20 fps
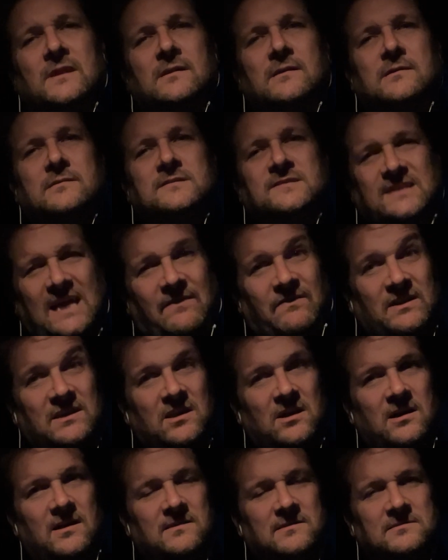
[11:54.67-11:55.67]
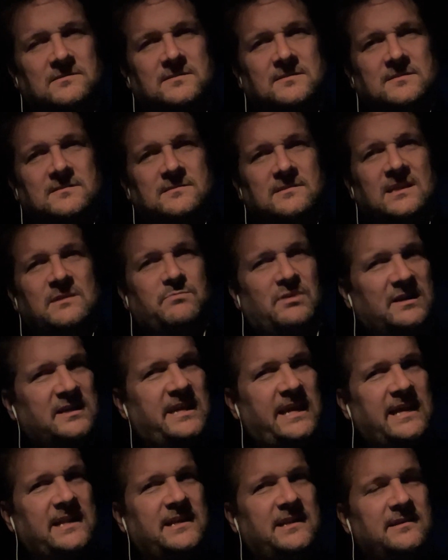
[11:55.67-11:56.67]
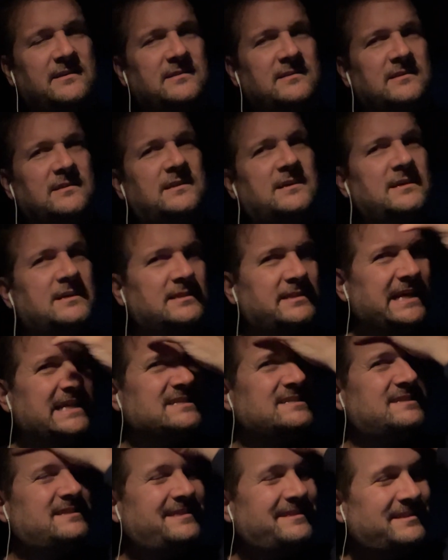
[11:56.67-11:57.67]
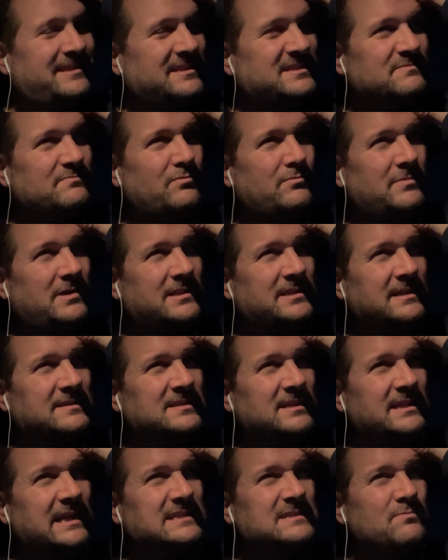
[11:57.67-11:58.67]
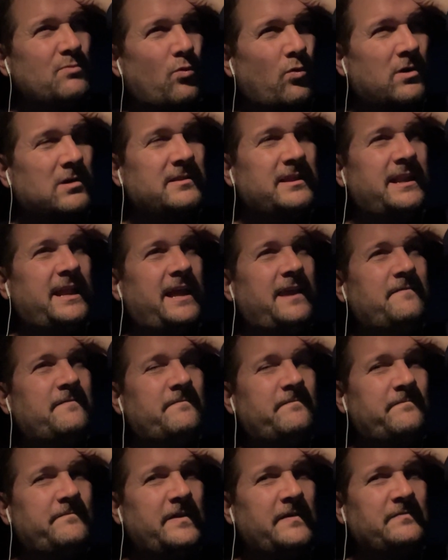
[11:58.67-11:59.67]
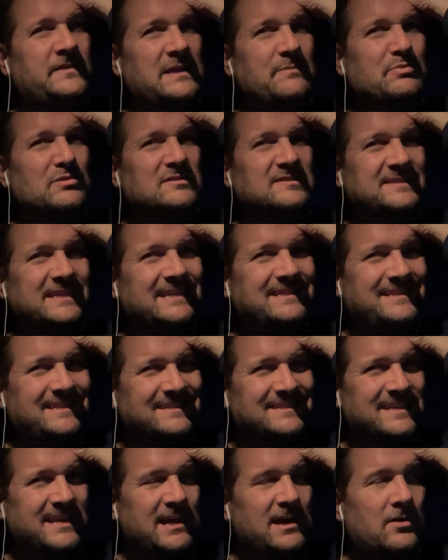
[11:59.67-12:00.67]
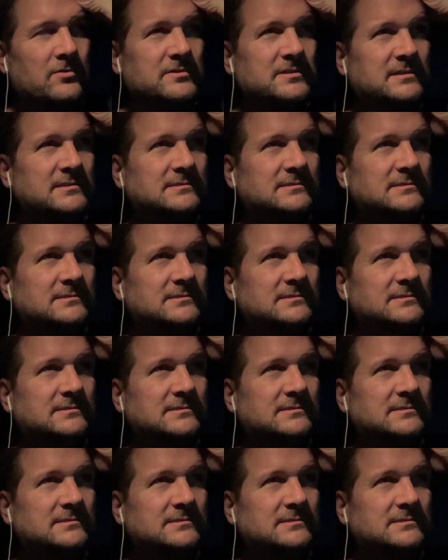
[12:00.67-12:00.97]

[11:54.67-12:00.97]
$7 in Buckhannon. That's more than a 50% discount.